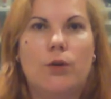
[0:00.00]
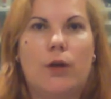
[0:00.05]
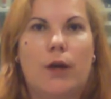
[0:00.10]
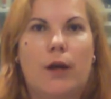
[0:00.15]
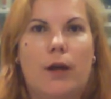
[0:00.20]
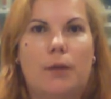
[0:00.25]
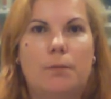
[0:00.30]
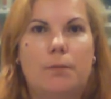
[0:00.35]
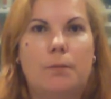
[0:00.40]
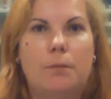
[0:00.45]

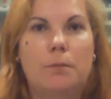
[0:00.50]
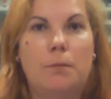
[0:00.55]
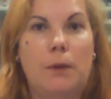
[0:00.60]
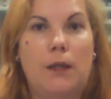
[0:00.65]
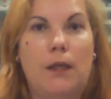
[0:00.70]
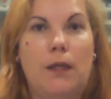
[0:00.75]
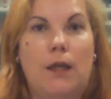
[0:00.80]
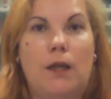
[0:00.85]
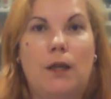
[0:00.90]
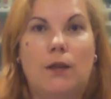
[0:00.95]
helped
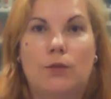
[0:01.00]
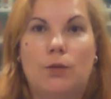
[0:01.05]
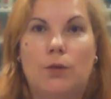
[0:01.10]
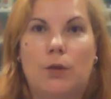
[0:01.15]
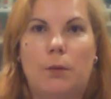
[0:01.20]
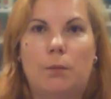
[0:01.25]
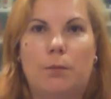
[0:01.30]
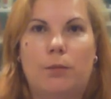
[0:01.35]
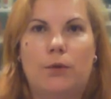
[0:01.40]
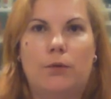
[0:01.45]
me to
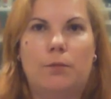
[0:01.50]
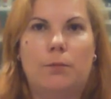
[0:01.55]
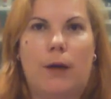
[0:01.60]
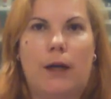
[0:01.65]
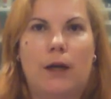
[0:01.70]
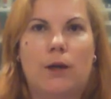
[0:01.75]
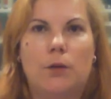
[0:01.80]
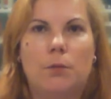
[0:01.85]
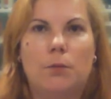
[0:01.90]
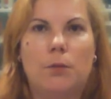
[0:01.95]
improve
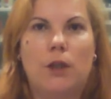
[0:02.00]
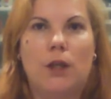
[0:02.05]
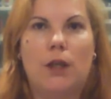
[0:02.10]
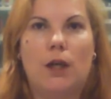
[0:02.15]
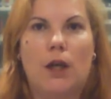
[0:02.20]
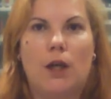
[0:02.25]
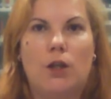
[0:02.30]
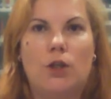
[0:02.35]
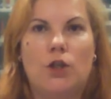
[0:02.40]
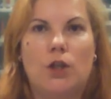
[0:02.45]
my
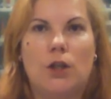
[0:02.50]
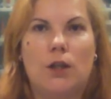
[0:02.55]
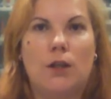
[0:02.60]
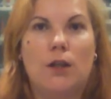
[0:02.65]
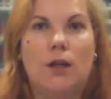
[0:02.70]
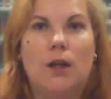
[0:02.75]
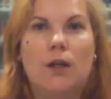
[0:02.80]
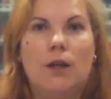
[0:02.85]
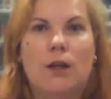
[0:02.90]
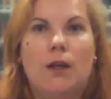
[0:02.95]

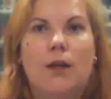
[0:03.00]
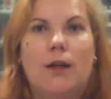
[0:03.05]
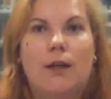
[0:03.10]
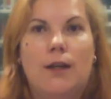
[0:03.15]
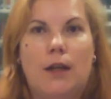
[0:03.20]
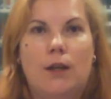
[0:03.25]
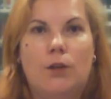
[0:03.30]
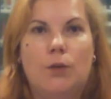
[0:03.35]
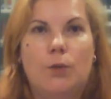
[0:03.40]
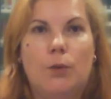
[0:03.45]
communication,
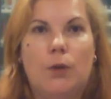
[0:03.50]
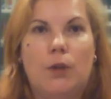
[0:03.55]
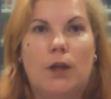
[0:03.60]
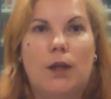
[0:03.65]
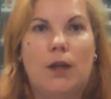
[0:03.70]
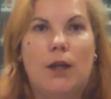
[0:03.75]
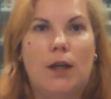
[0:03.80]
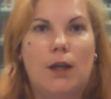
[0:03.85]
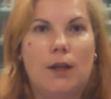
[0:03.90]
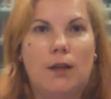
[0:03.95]

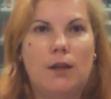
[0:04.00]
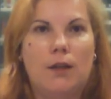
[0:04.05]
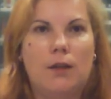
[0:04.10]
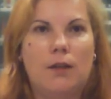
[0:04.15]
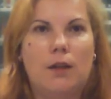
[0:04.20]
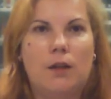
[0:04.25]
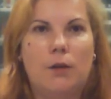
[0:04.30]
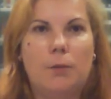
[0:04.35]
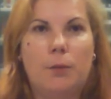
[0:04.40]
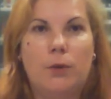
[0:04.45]
networking and
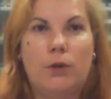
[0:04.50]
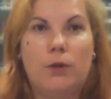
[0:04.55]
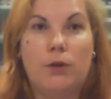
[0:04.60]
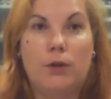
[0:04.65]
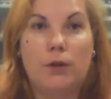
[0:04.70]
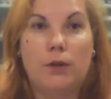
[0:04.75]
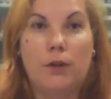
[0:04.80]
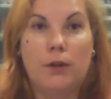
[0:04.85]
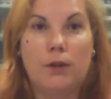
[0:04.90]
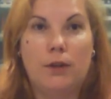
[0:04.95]

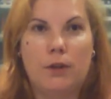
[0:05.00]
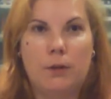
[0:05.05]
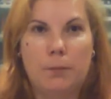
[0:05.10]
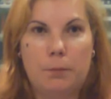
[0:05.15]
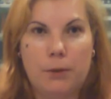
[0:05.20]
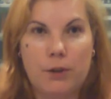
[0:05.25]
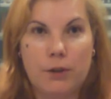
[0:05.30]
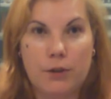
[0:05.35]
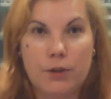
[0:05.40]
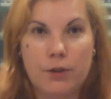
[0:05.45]

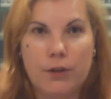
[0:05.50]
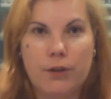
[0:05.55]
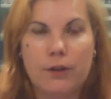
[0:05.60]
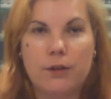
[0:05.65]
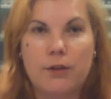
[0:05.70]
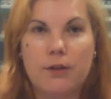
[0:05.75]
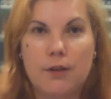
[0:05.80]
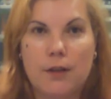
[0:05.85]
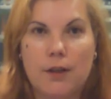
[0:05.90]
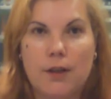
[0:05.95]

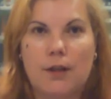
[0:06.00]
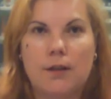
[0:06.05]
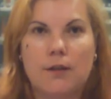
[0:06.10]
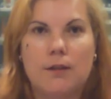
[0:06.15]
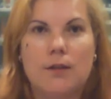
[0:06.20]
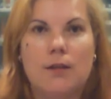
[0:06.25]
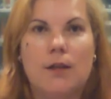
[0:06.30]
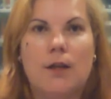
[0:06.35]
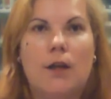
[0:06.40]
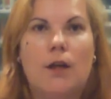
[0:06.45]
interpersonal
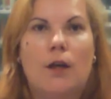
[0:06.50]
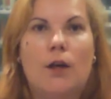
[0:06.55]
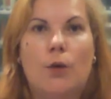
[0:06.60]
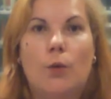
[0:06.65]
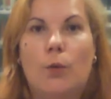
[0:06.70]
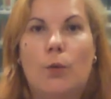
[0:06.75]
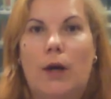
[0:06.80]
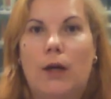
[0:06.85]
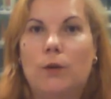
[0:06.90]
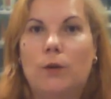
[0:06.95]
skills
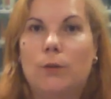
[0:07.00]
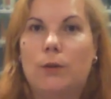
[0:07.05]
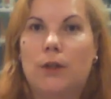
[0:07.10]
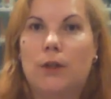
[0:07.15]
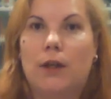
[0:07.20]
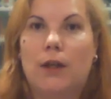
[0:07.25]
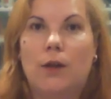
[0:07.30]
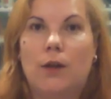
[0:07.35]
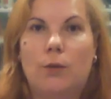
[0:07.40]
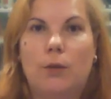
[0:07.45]
while
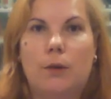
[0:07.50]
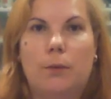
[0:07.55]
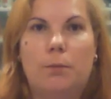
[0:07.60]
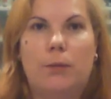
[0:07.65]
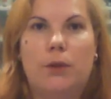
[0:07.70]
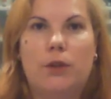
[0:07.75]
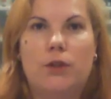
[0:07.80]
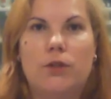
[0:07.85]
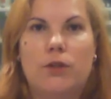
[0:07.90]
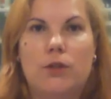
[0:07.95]
working with
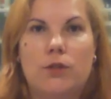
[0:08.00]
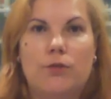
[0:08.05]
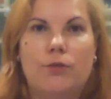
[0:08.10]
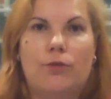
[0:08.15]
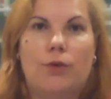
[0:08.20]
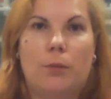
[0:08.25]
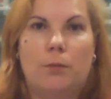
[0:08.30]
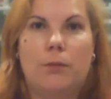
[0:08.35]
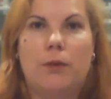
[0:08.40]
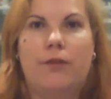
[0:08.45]
persons
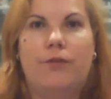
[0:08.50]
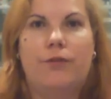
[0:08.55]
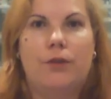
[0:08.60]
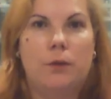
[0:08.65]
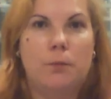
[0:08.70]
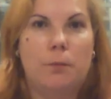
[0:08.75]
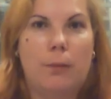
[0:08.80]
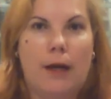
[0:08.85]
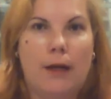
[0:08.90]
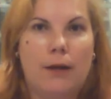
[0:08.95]
from
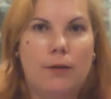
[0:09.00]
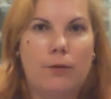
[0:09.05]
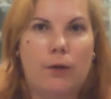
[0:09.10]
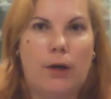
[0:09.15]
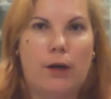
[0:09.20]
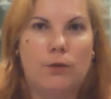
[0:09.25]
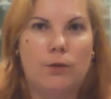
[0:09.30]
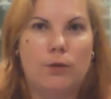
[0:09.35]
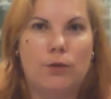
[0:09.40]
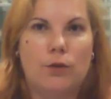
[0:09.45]
different
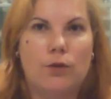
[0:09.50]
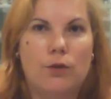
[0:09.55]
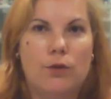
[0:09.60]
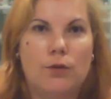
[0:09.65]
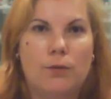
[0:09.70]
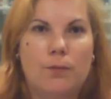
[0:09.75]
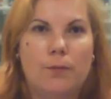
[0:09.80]
backgrounds.